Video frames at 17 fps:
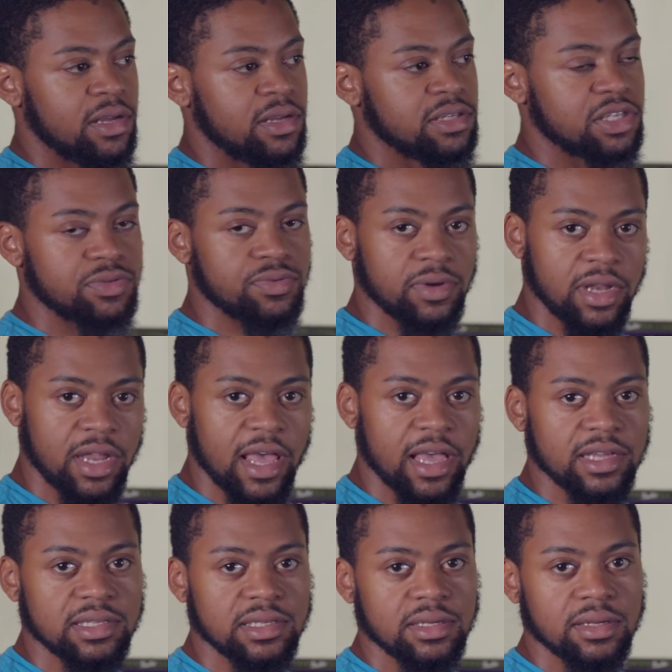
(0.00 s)
Just
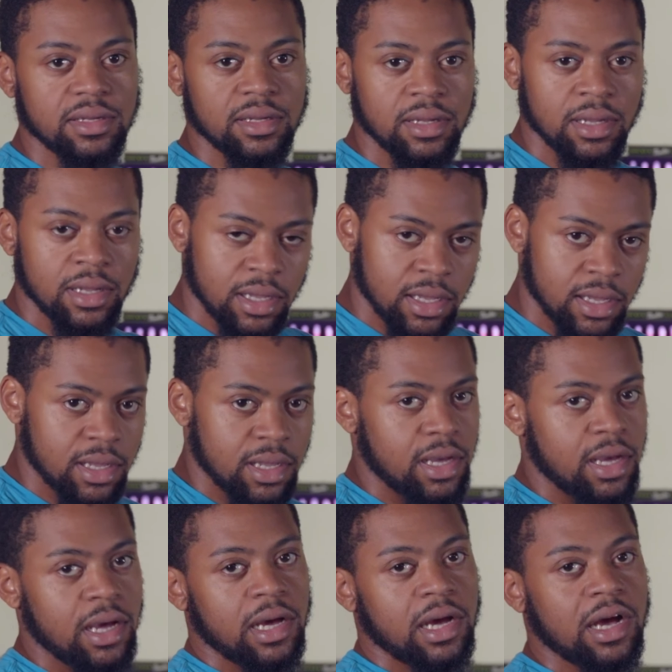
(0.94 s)
relax.
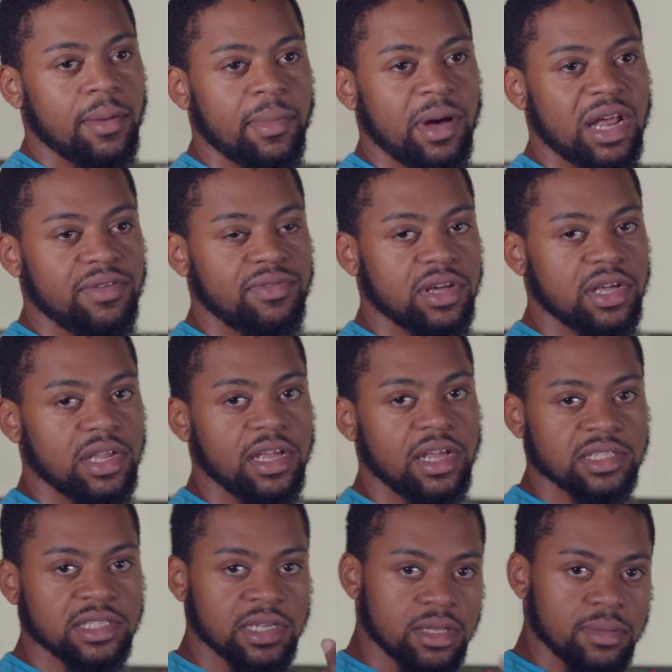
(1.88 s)
Come out of it
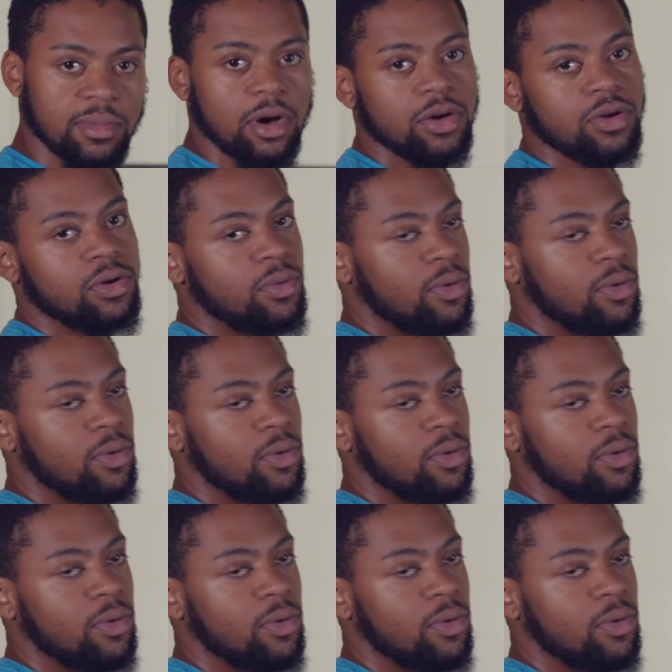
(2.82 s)
clean, just let the ball do the